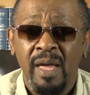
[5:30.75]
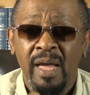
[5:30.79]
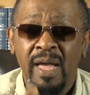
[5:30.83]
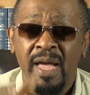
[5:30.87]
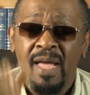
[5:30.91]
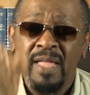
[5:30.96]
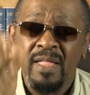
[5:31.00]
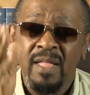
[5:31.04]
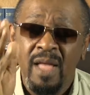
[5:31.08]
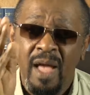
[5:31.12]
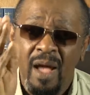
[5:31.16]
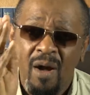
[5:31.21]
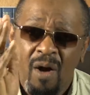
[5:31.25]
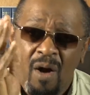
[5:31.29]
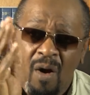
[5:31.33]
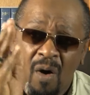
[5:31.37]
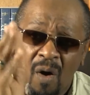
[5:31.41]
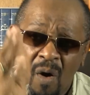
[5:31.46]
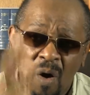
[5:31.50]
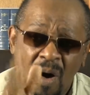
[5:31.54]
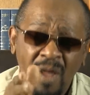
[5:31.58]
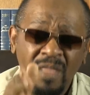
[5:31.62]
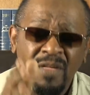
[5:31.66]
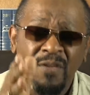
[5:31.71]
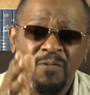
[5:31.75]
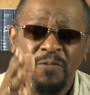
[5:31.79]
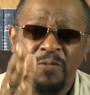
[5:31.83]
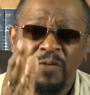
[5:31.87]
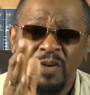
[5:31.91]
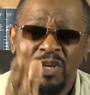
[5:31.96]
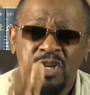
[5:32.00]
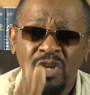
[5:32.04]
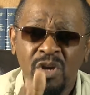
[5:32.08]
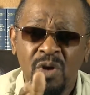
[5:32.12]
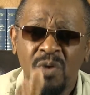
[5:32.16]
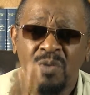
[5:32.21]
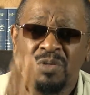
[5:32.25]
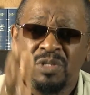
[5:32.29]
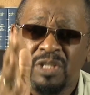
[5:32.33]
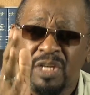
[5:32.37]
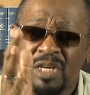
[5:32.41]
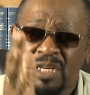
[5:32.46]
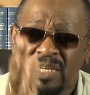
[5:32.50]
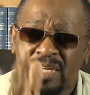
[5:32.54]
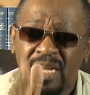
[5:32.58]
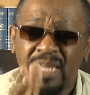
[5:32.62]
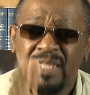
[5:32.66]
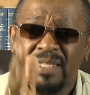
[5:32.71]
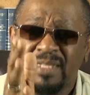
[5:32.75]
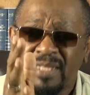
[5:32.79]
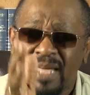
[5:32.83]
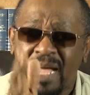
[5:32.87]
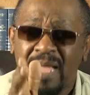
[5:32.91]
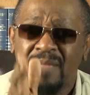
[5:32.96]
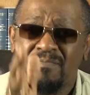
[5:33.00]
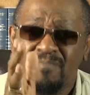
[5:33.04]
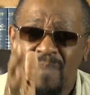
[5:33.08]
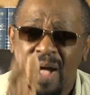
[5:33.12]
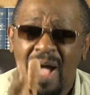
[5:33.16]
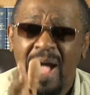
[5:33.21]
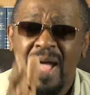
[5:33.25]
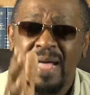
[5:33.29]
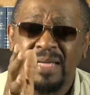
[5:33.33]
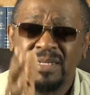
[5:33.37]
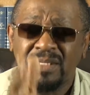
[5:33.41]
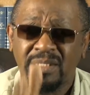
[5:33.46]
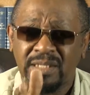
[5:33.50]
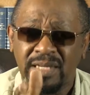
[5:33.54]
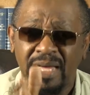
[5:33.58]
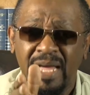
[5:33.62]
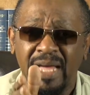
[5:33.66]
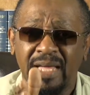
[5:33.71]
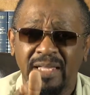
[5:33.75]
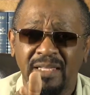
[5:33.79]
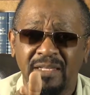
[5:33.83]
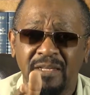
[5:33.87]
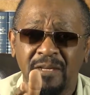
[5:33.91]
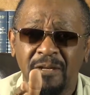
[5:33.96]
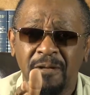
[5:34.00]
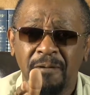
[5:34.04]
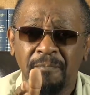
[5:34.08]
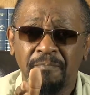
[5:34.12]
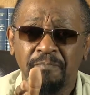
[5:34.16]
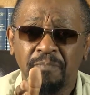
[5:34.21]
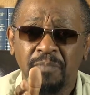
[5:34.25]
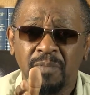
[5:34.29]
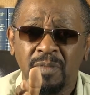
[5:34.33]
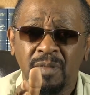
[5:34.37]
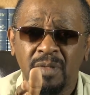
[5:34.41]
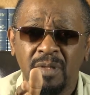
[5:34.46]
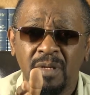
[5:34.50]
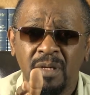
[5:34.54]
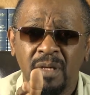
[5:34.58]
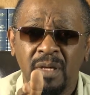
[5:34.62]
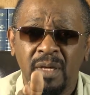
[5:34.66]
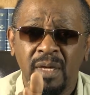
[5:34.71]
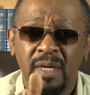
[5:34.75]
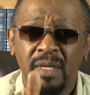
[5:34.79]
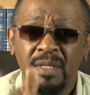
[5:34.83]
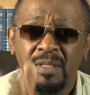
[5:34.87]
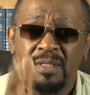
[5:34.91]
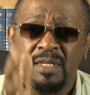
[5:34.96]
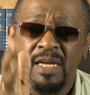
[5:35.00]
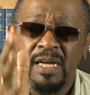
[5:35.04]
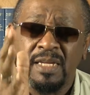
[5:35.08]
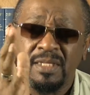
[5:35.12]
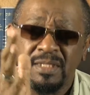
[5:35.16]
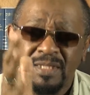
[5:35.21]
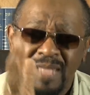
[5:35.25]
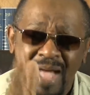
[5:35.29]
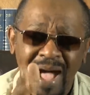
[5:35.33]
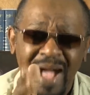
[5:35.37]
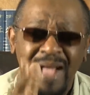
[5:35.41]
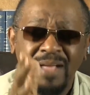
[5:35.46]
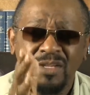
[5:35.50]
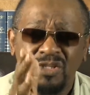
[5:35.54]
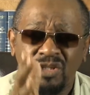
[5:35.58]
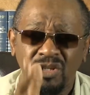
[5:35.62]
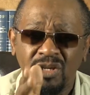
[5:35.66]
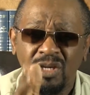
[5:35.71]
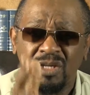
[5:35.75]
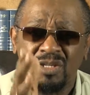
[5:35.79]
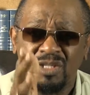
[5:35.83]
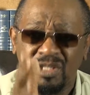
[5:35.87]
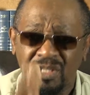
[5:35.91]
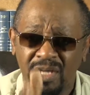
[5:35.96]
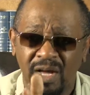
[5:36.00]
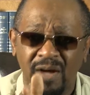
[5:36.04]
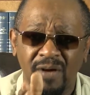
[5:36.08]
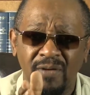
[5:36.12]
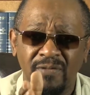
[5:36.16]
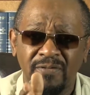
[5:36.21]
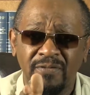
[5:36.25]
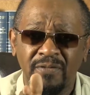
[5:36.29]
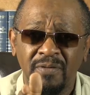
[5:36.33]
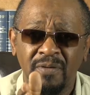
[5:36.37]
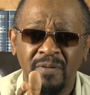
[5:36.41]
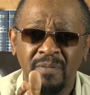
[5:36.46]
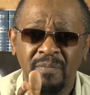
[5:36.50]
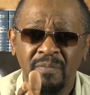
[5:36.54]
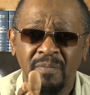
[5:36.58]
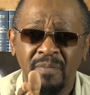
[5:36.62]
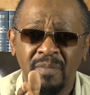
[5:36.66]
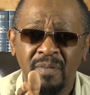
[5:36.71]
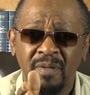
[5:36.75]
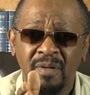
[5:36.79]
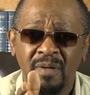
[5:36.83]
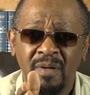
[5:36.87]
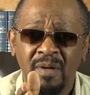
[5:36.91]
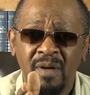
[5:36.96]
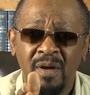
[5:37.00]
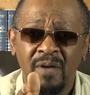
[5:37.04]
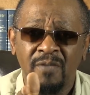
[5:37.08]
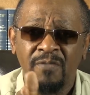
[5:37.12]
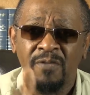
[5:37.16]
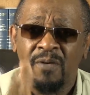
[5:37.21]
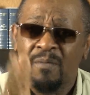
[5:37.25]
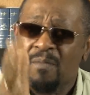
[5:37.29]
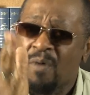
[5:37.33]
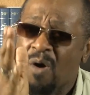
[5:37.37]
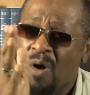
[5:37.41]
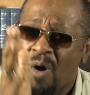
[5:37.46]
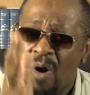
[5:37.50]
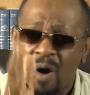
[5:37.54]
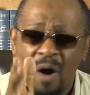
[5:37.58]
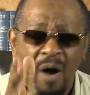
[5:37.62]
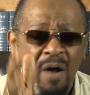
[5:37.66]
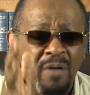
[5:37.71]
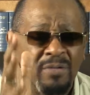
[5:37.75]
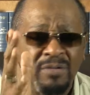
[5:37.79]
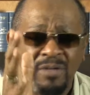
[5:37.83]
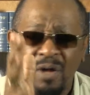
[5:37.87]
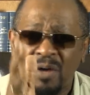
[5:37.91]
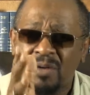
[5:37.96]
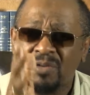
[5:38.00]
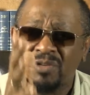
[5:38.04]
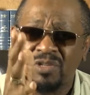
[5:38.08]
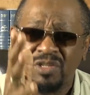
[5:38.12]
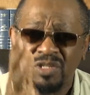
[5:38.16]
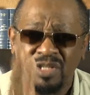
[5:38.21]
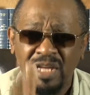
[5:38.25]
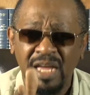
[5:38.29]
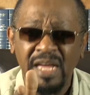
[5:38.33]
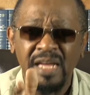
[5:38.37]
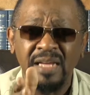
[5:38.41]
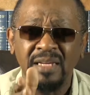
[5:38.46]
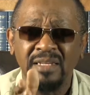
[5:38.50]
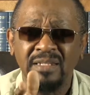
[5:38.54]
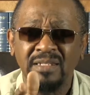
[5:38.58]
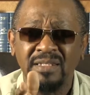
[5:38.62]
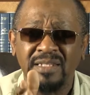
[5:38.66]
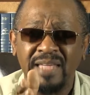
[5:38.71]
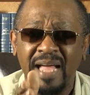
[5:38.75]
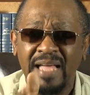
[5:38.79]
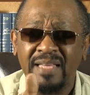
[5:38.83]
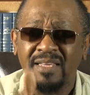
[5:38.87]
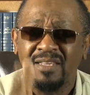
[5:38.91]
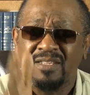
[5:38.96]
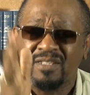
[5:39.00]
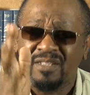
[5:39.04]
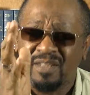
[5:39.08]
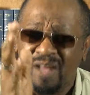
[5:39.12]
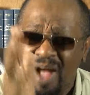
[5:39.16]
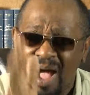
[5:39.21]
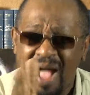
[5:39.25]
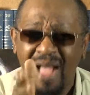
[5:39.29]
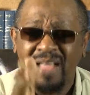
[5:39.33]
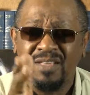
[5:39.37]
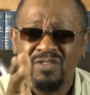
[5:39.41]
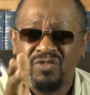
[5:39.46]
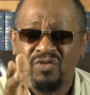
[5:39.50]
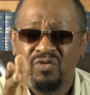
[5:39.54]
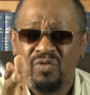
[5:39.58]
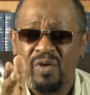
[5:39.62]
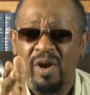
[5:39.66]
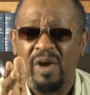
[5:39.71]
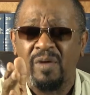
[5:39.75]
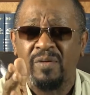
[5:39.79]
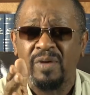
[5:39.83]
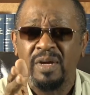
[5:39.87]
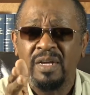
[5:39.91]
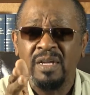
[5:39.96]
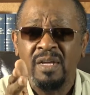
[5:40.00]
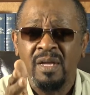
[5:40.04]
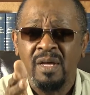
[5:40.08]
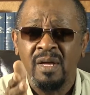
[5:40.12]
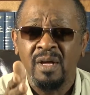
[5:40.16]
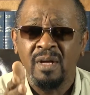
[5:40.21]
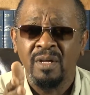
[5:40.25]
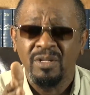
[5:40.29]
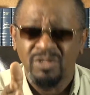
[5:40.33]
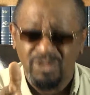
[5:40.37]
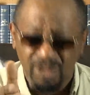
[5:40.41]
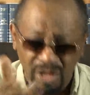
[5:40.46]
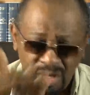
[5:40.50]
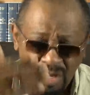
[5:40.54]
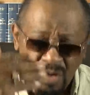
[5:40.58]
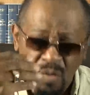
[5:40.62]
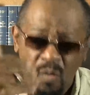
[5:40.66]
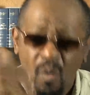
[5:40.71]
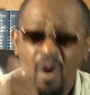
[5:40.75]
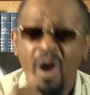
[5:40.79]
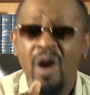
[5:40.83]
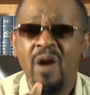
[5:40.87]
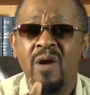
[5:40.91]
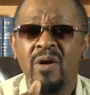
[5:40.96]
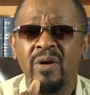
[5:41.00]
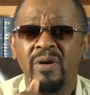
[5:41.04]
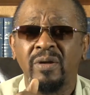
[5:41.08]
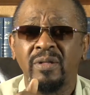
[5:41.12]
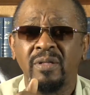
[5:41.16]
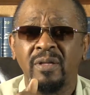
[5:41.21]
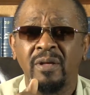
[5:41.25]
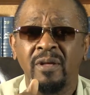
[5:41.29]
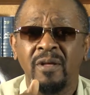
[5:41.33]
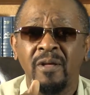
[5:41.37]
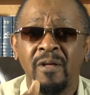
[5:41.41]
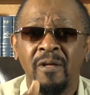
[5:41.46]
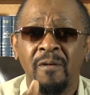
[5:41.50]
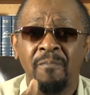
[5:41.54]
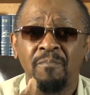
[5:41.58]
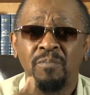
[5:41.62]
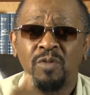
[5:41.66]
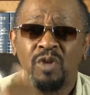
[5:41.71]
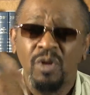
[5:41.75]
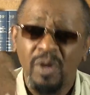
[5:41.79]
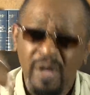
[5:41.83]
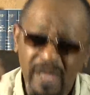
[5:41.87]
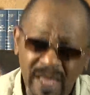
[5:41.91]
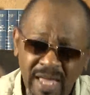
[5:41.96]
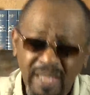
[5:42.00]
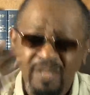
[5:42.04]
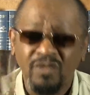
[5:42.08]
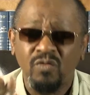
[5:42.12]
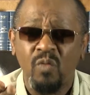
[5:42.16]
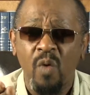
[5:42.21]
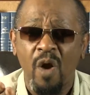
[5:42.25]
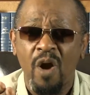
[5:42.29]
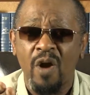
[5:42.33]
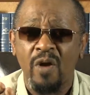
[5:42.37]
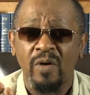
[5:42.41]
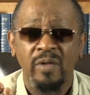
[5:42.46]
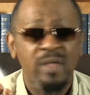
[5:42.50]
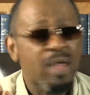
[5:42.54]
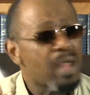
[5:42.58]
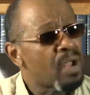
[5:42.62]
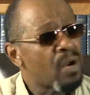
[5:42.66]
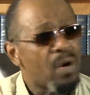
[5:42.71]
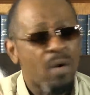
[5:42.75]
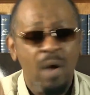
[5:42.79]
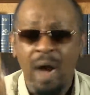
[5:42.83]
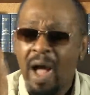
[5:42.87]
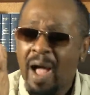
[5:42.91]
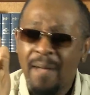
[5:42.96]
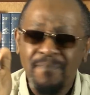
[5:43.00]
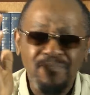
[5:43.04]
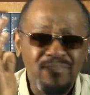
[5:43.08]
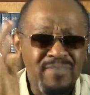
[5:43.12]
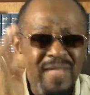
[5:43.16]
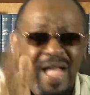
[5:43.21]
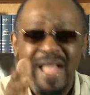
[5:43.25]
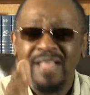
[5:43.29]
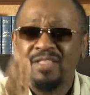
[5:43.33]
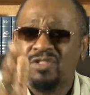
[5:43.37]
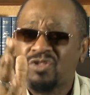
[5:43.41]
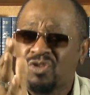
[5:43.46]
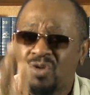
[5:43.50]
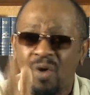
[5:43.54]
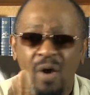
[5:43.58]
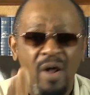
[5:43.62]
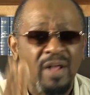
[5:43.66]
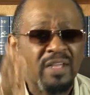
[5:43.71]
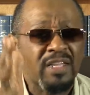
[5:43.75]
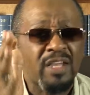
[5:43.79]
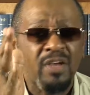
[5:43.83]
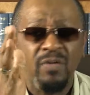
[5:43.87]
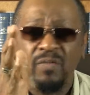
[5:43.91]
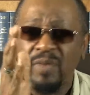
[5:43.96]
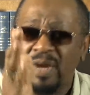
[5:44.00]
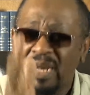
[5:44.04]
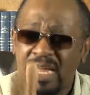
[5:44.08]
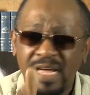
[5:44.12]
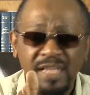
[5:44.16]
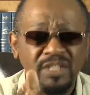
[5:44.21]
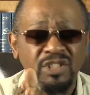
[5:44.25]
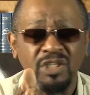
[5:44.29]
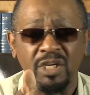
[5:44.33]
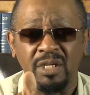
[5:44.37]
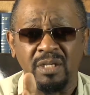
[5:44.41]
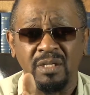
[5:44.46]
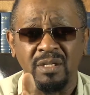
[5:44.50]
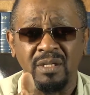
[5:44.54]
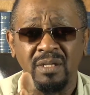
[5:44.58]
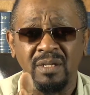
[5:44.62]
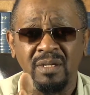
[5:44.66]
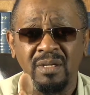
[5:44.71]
In order for you to get that mindset, detox yourself from all those things that is contrary to the word, to his word. I'm not talking religion.